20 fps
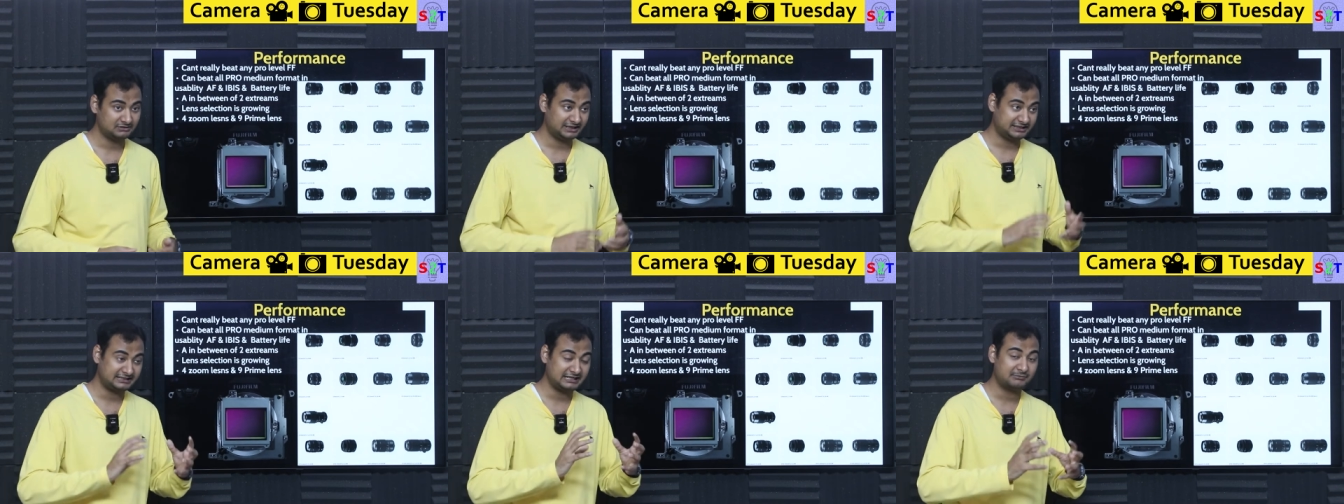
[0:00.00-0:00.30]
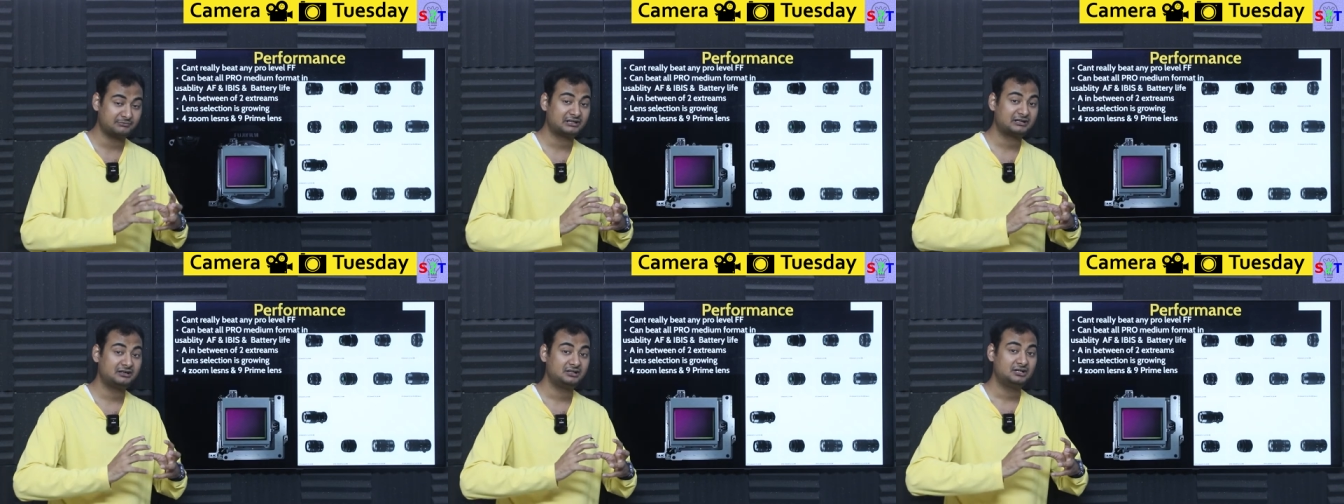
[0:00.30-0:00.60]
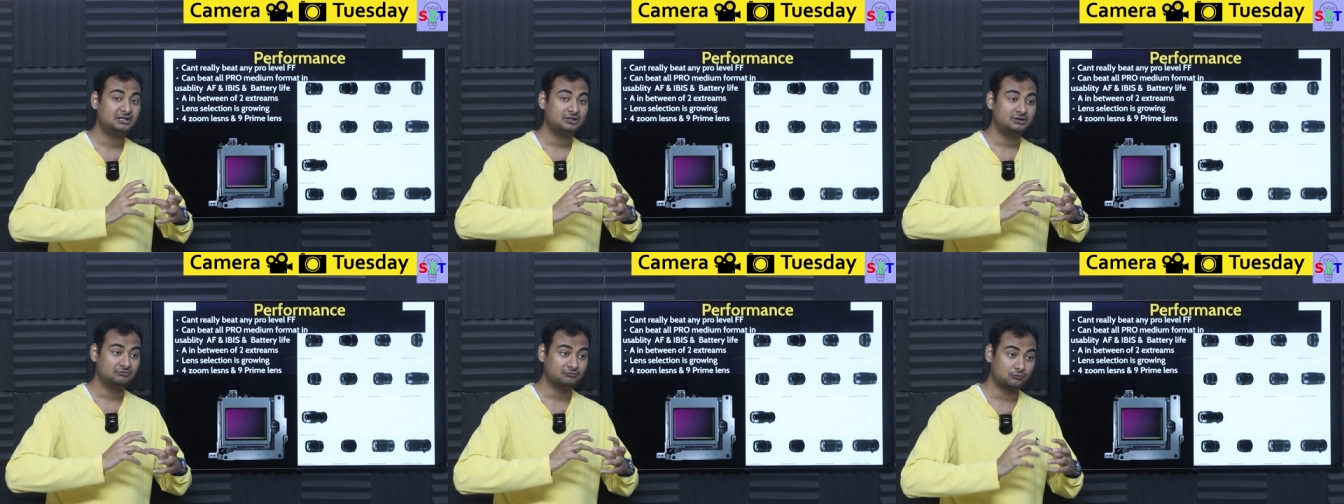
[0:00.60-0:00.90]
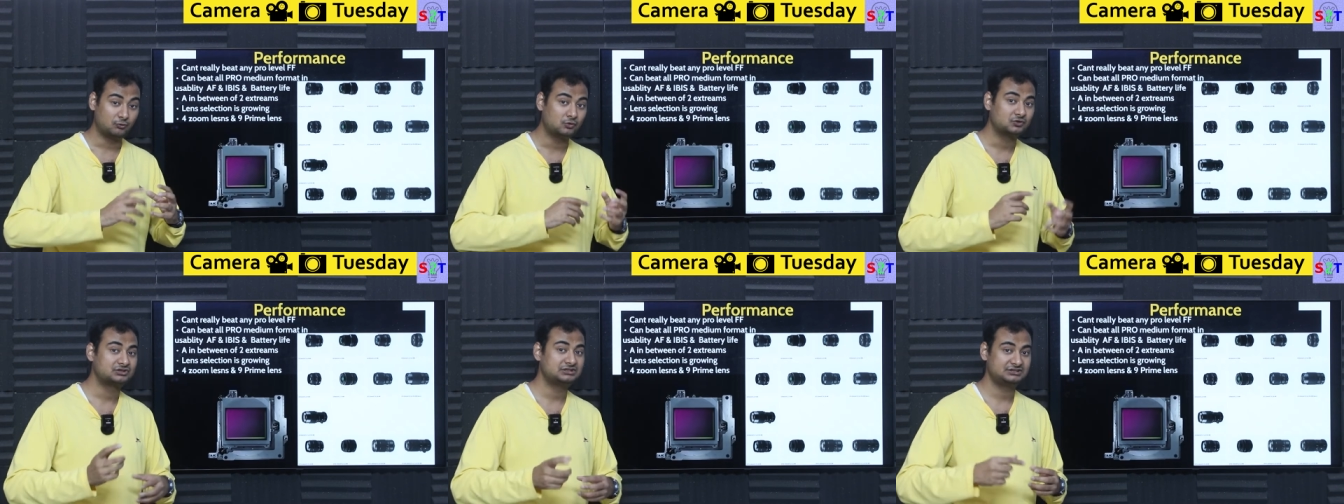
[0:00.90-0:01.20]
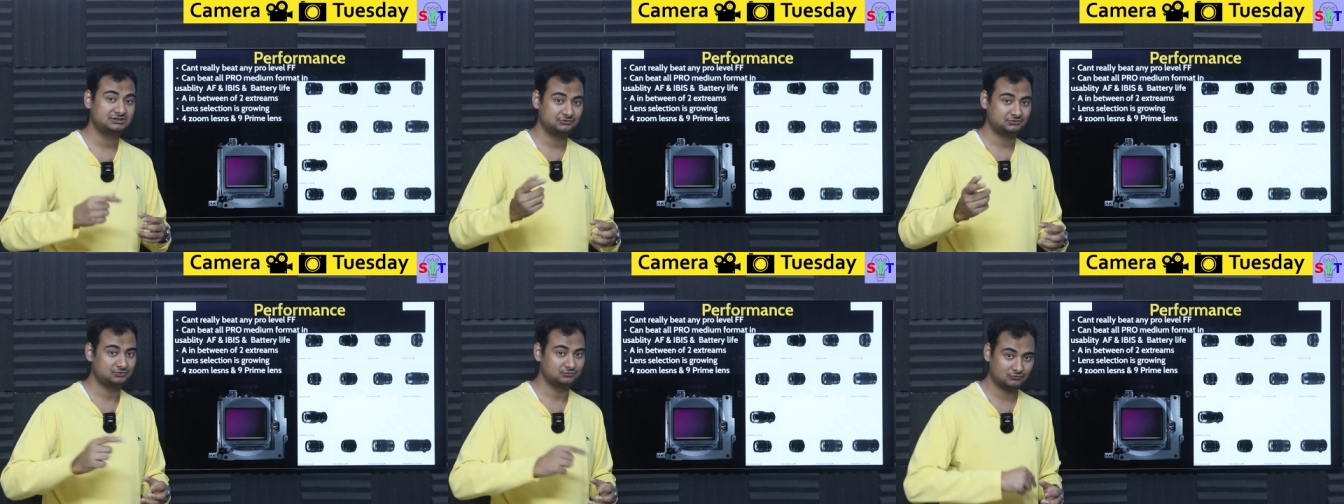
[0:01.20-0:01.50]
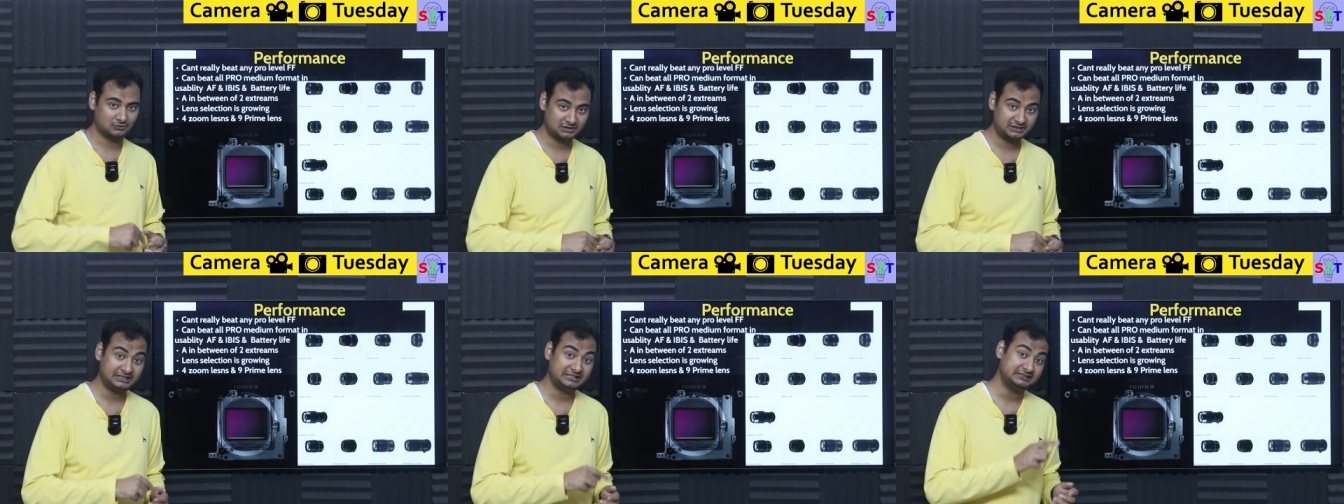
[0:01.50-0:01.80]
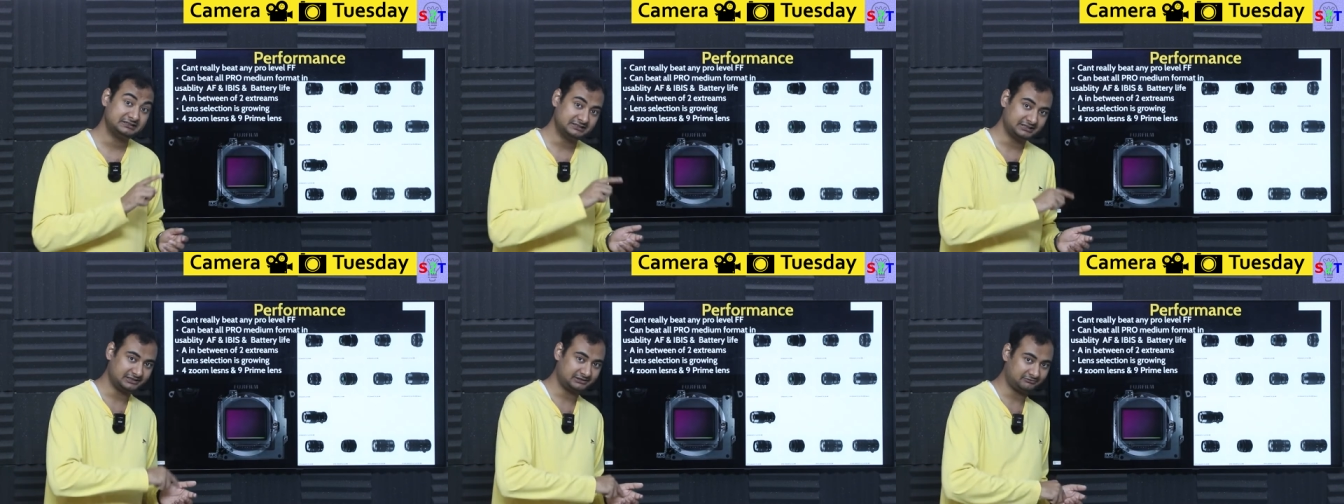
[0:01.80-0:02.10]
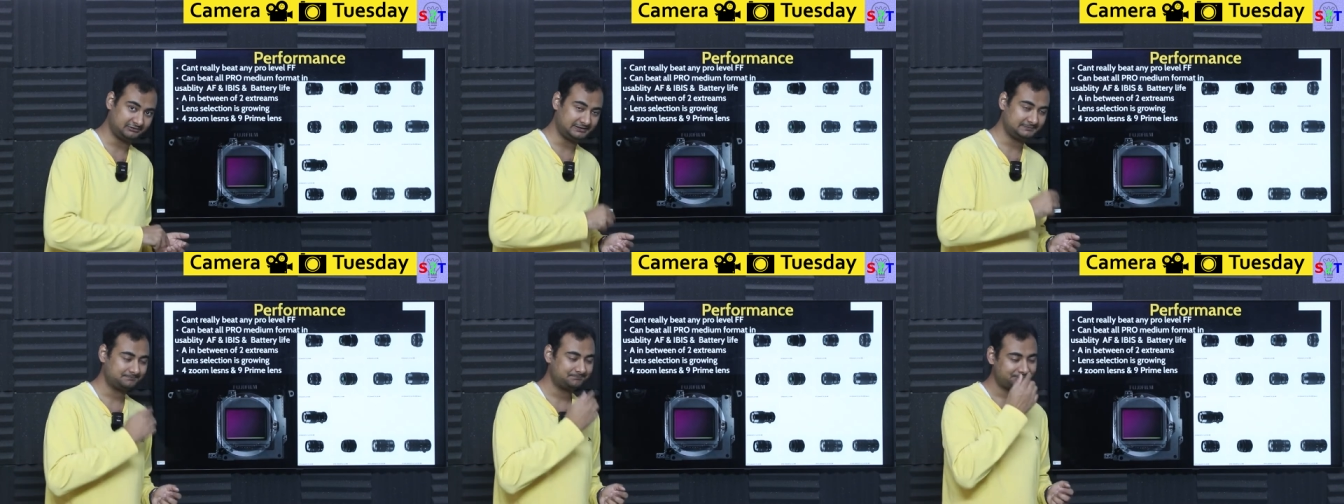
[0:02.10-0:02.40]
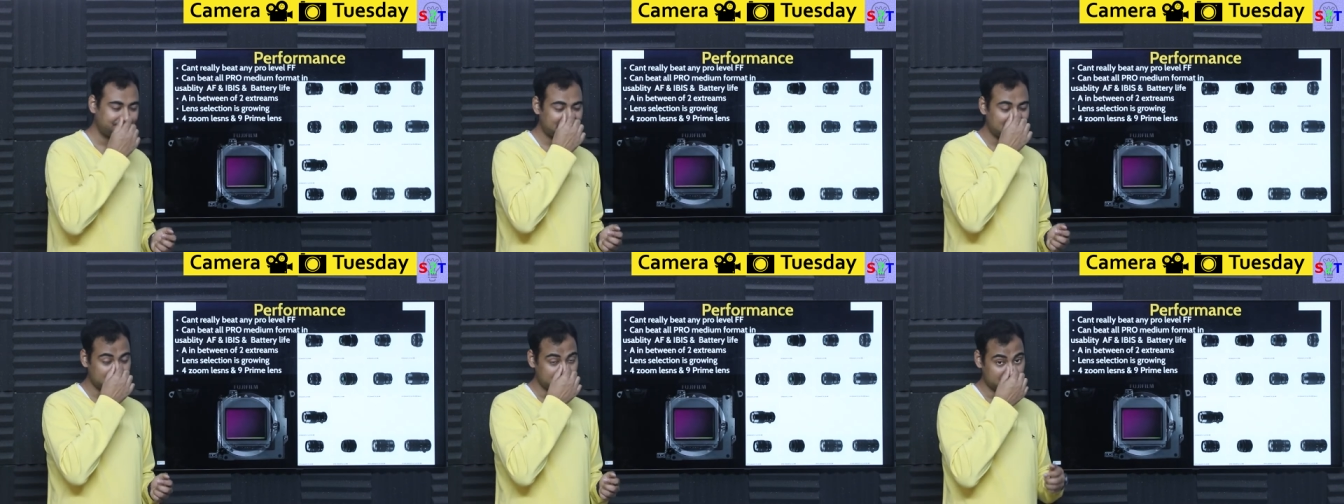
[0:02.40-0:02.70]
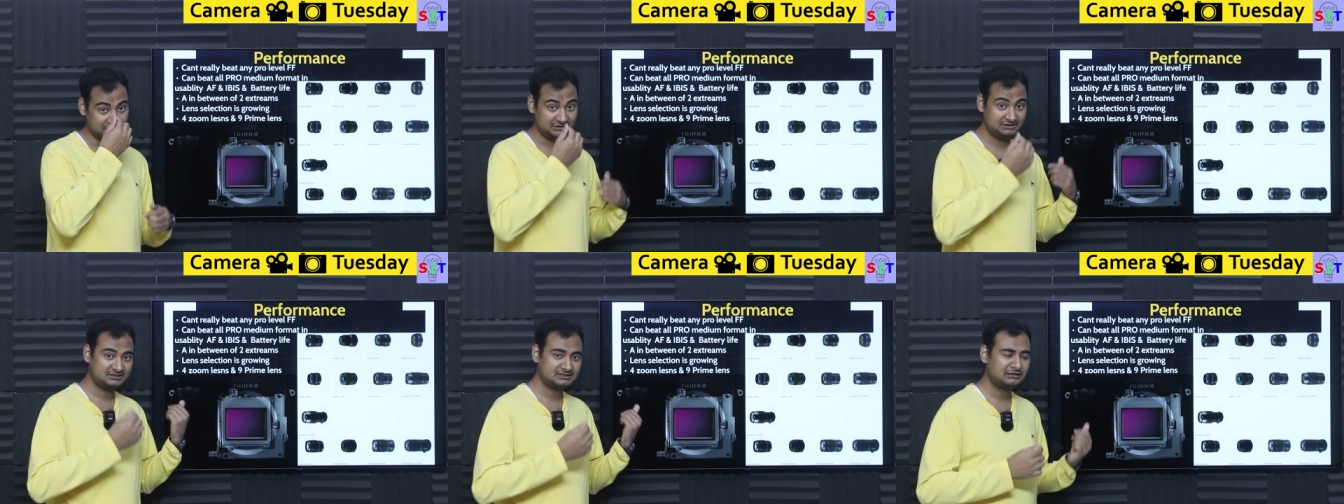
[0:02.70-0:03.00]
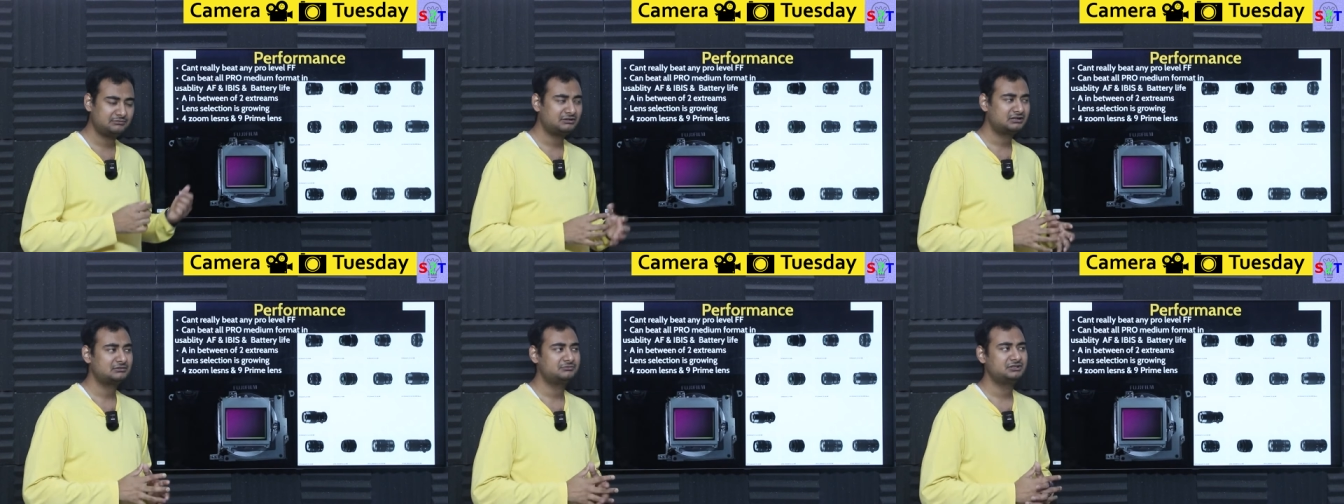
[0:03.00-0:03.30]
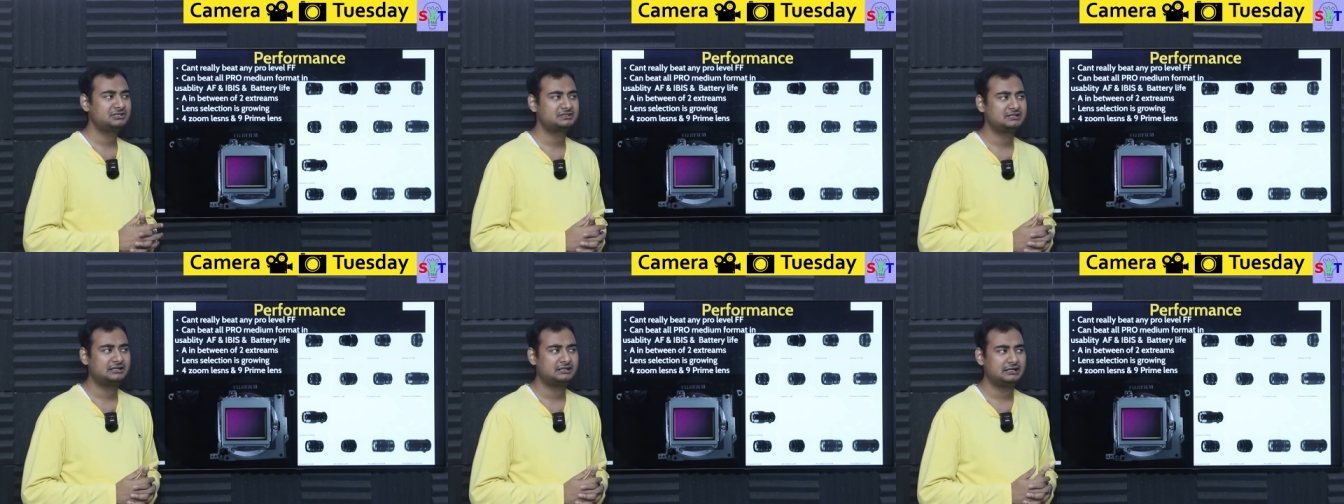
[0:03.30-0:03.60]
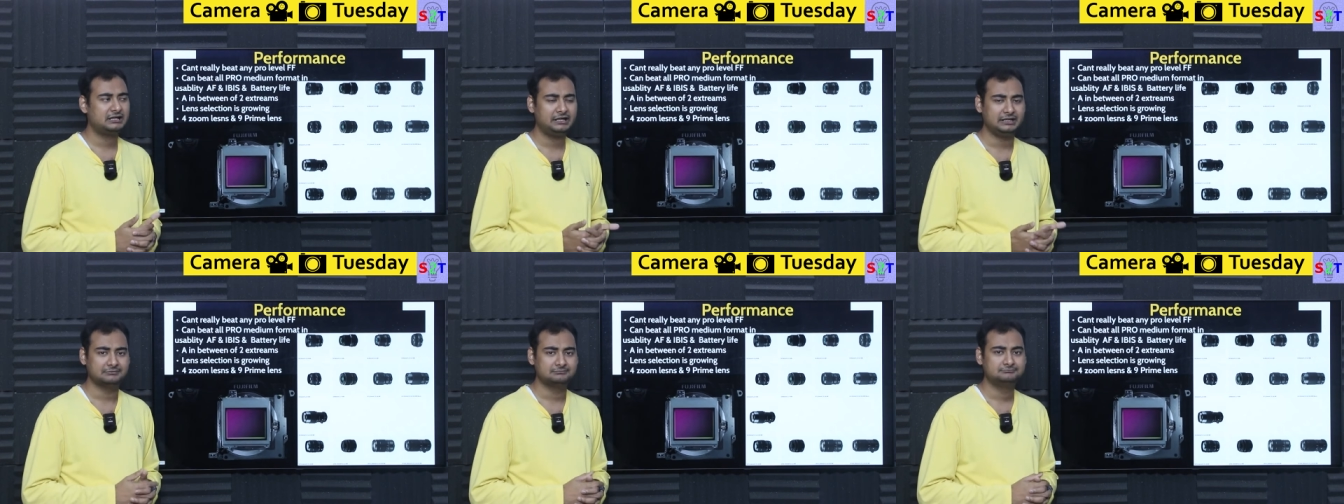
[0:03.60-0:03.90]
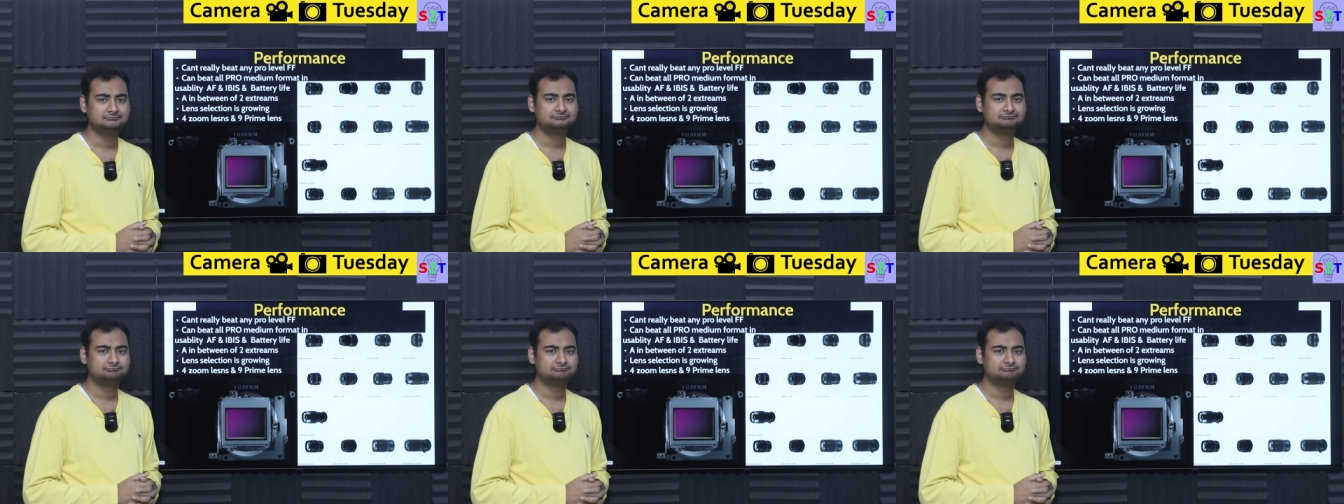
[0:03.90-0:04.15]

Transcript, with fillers: Like camera forces you to work in their way. But this camera company is like, hey,